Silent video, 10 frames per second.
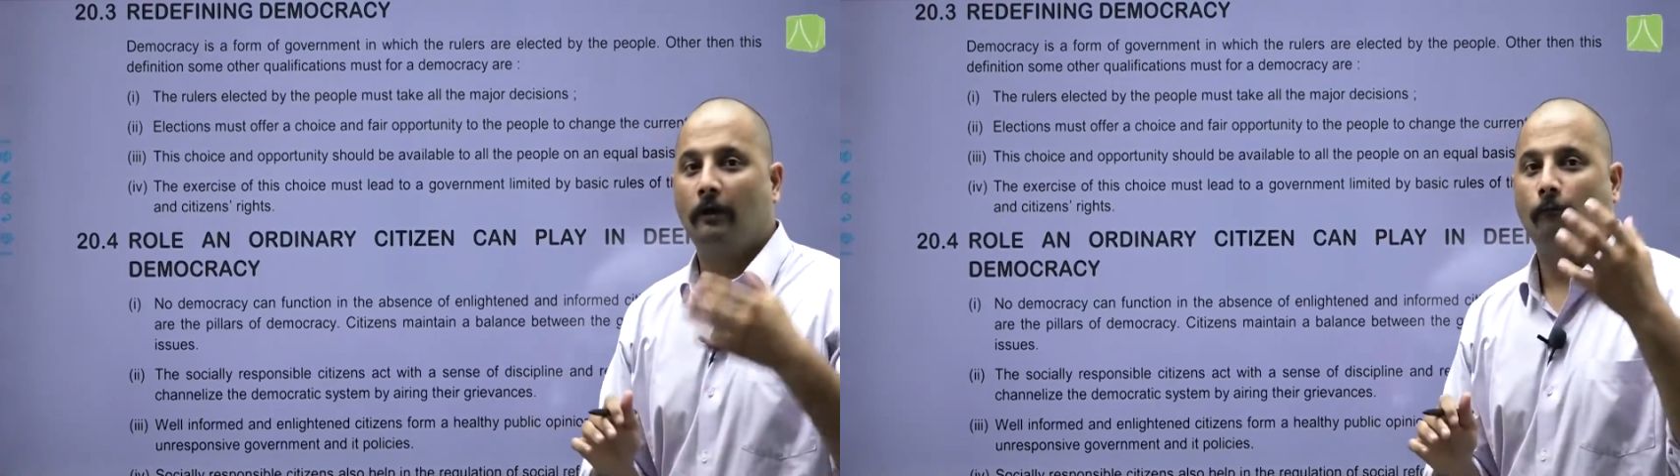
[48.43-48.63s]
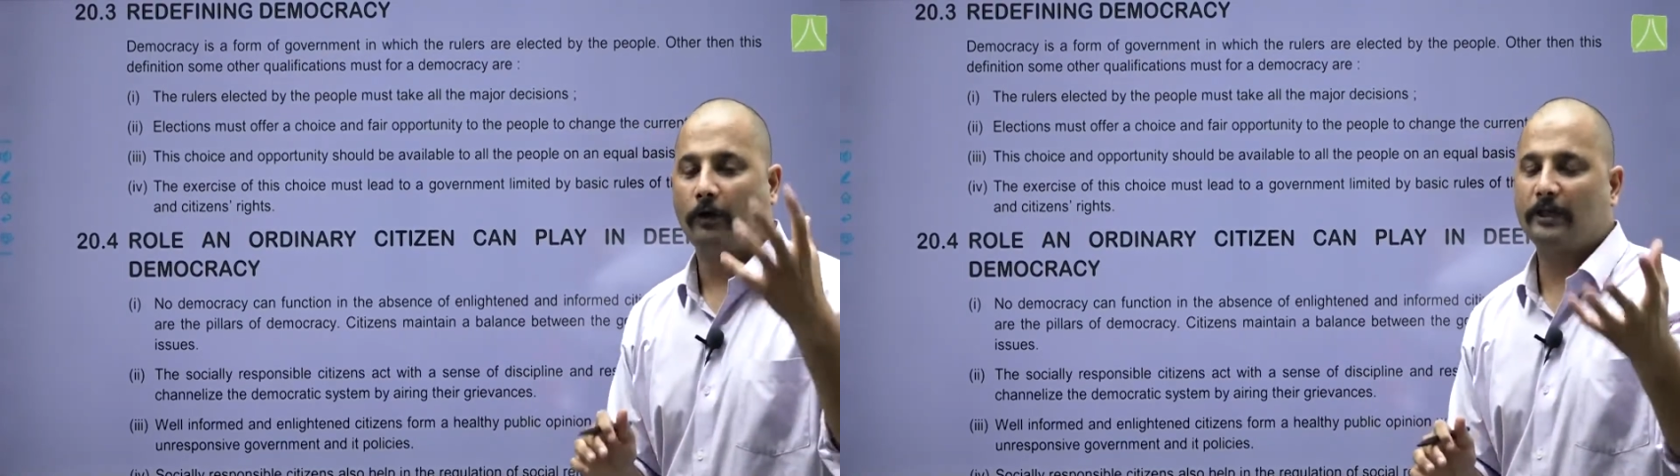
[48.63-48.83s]

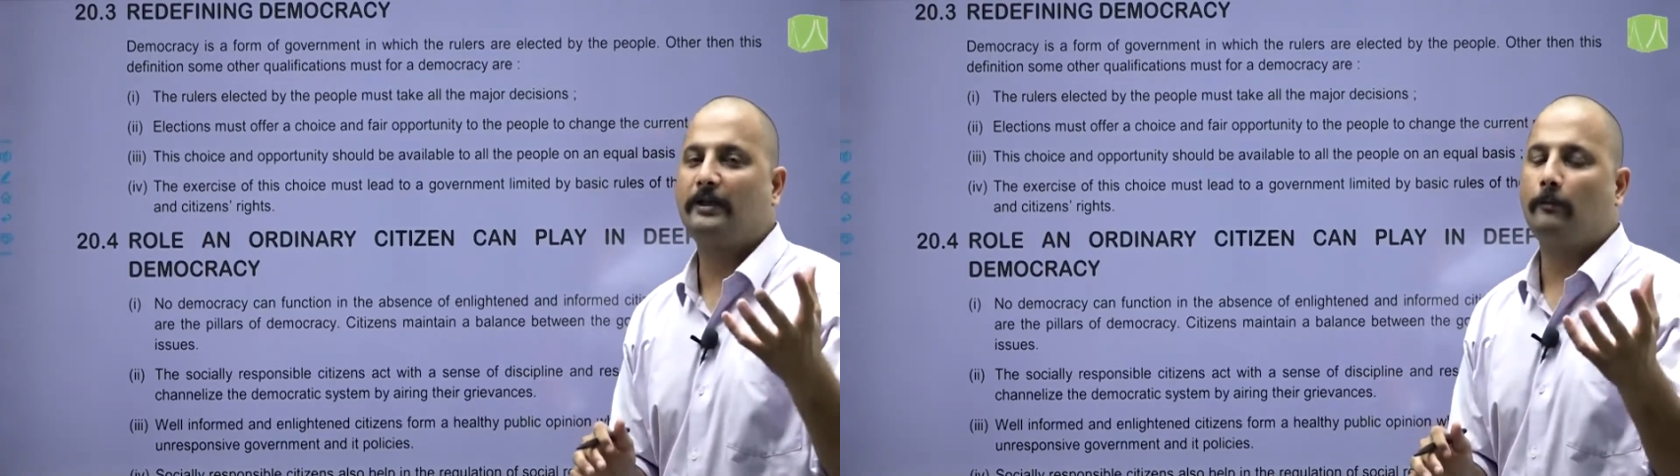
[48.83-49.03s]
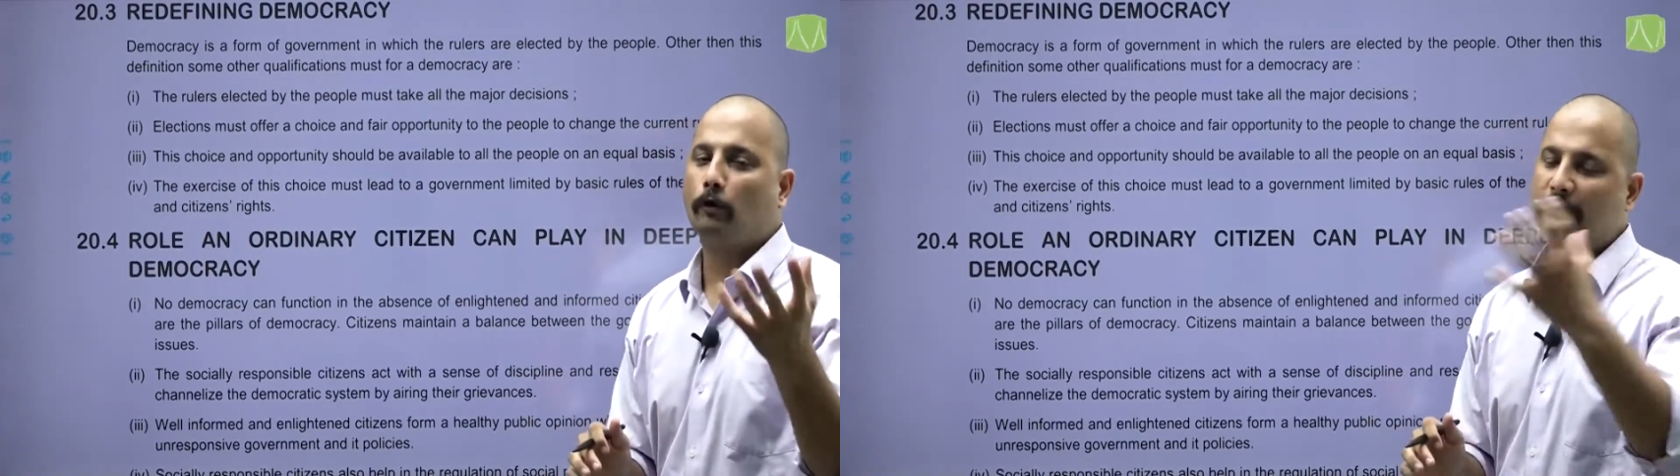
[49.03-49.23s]
what is
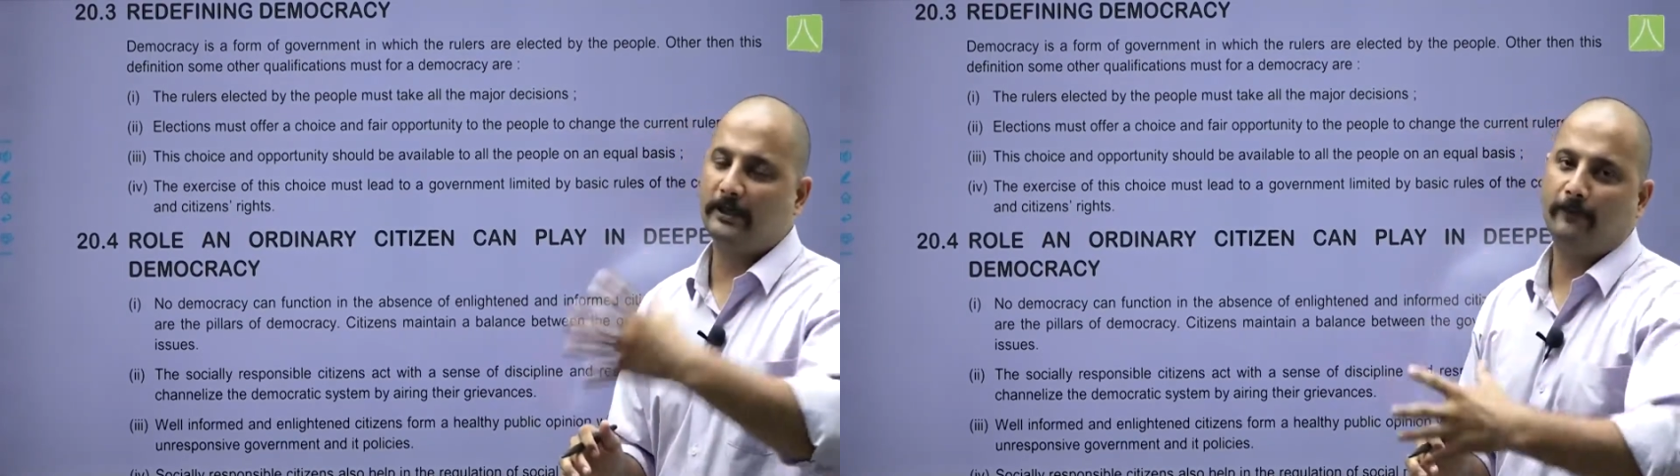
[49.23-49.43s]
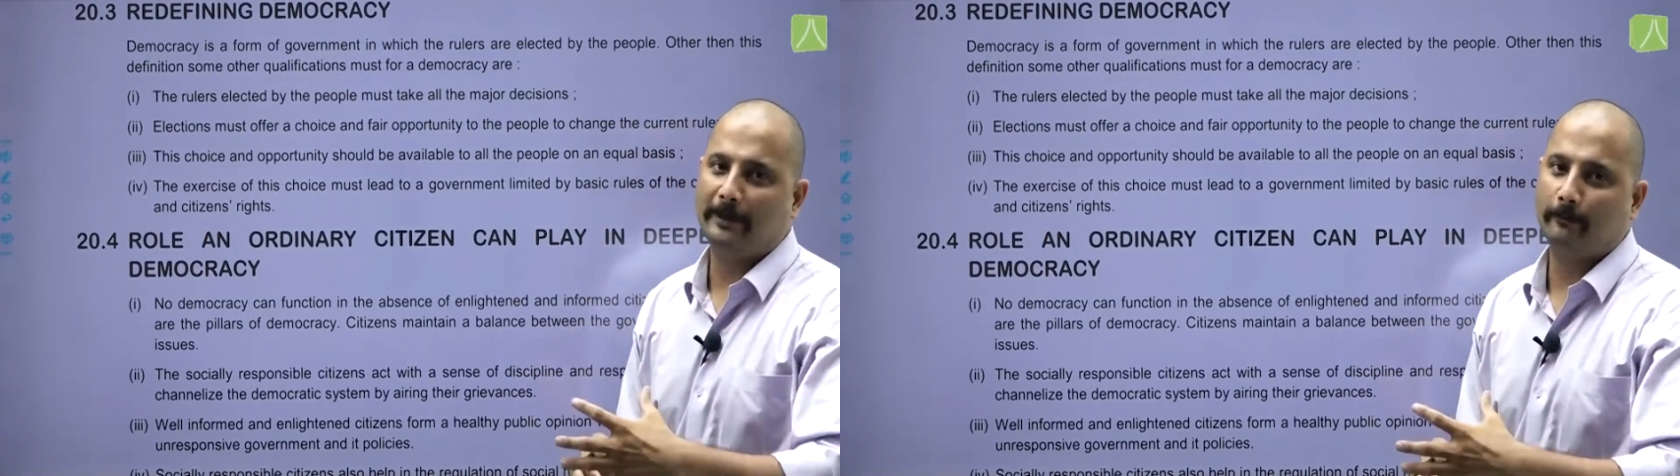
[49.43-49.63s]
democracy and
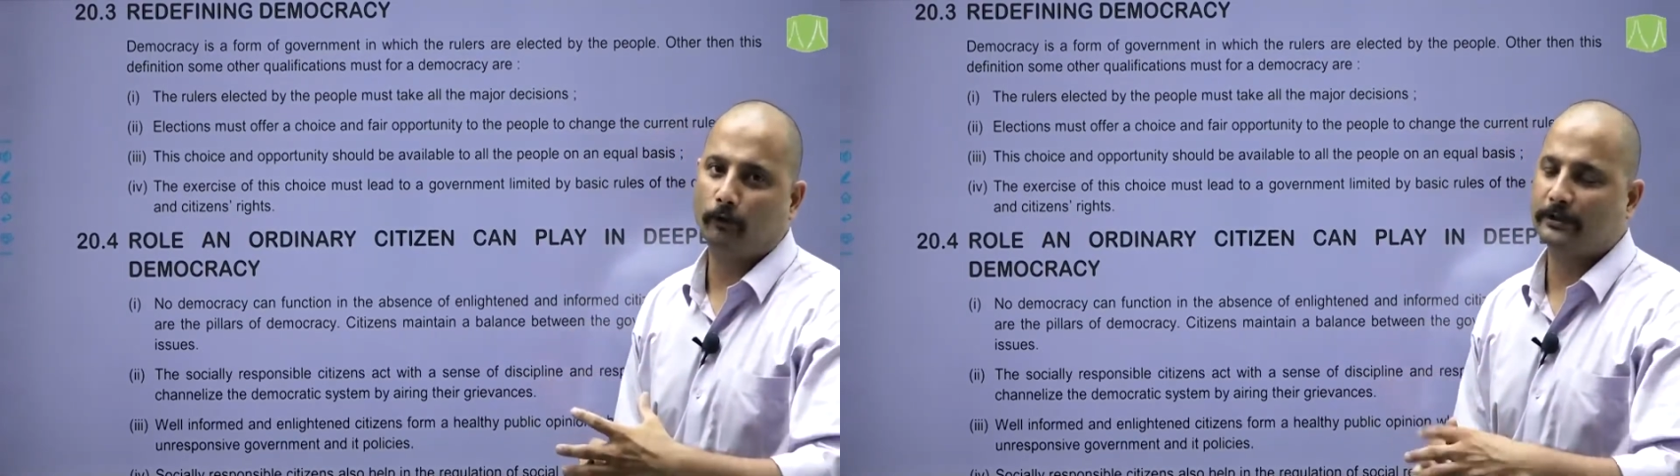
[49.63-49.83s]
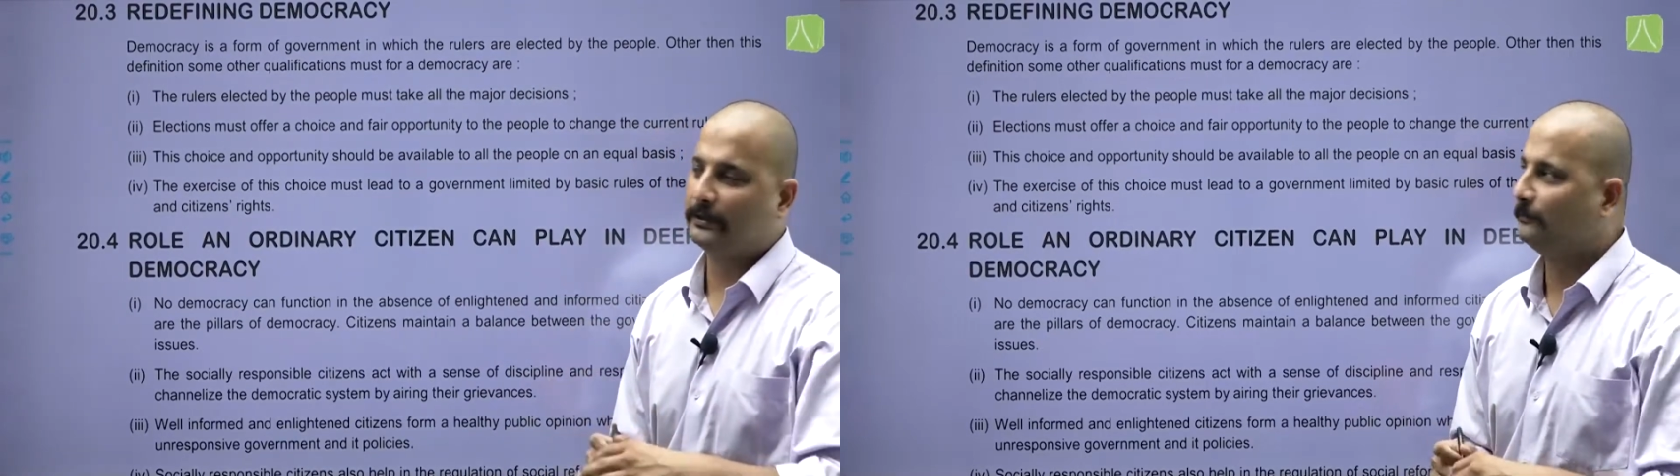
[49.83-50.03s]
why
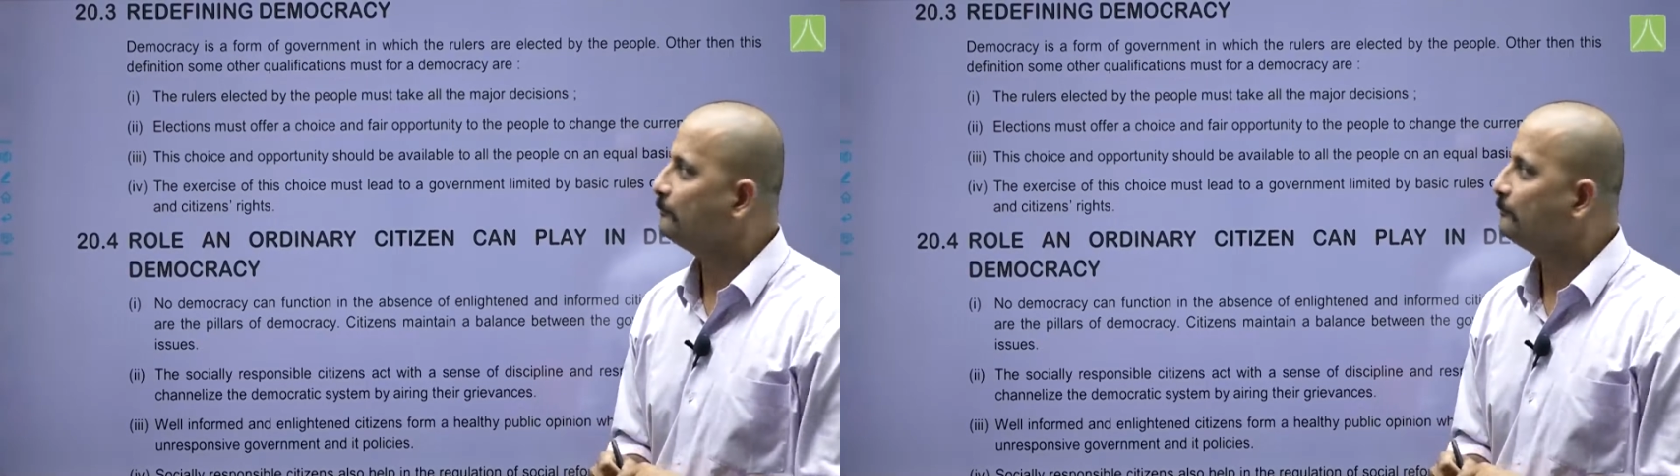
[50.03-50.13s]
democracy.